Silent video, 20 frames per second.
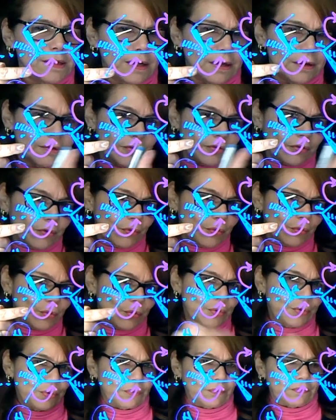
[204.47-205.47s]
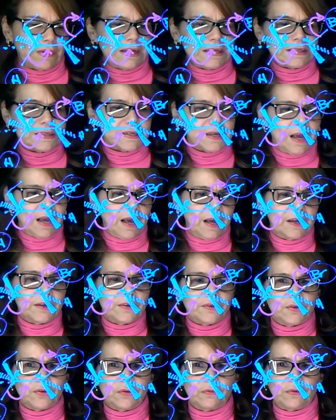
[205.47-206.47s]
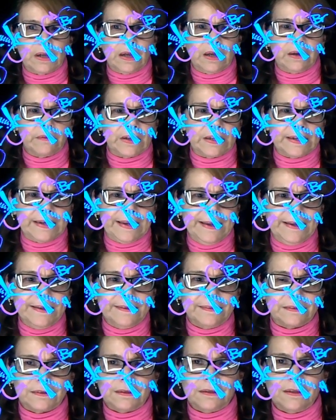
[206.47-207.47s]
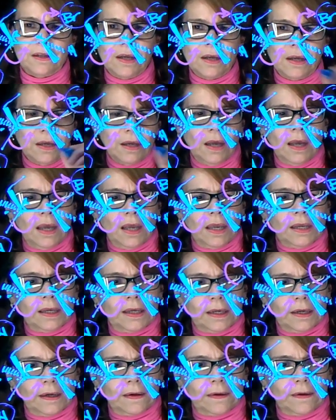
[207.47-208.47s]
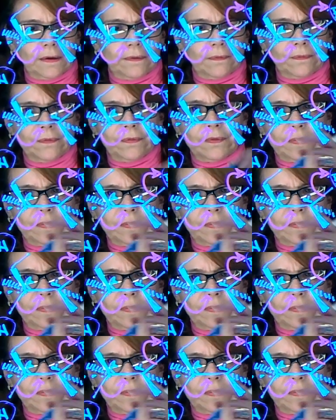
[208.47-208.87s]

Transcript: to your right side, you will have an ethyl, and